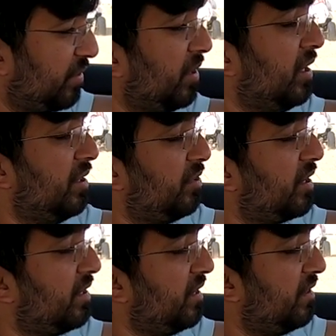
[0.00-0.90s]
So you
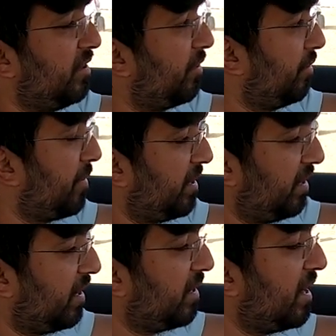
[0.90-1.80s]
can change the
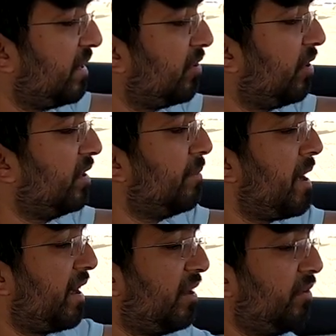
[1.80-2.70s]
automatic headlights or the
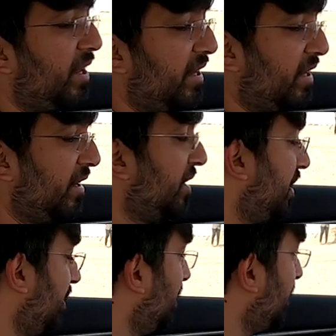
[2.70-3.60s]
background lighting,
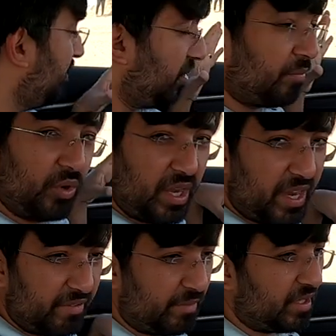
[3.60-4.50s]
that the mood
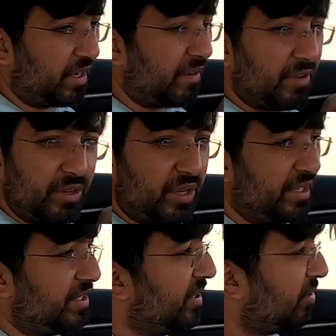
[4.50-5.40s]
lights which are given, you
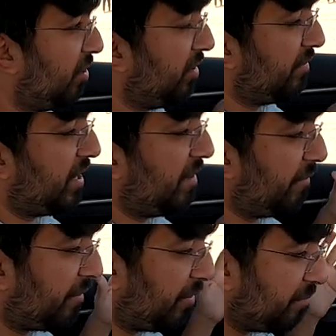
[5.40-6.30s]
can change all of that
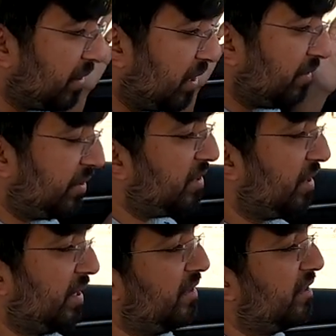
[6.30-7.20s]
from
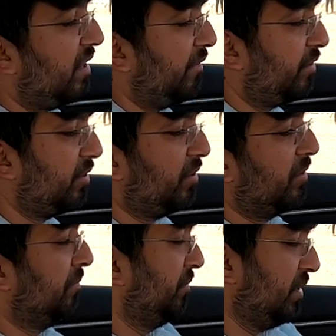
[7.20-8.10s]
here itself. So
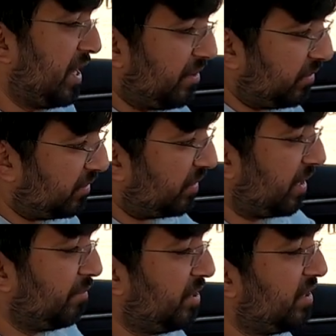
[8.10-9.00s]
that also
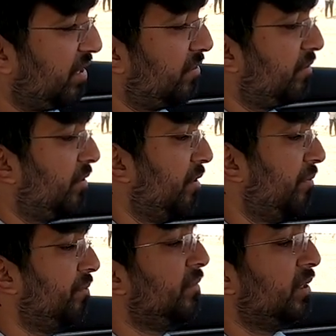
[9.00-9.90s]
can be changed
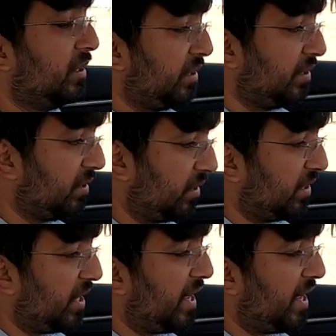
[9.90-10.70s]
from here.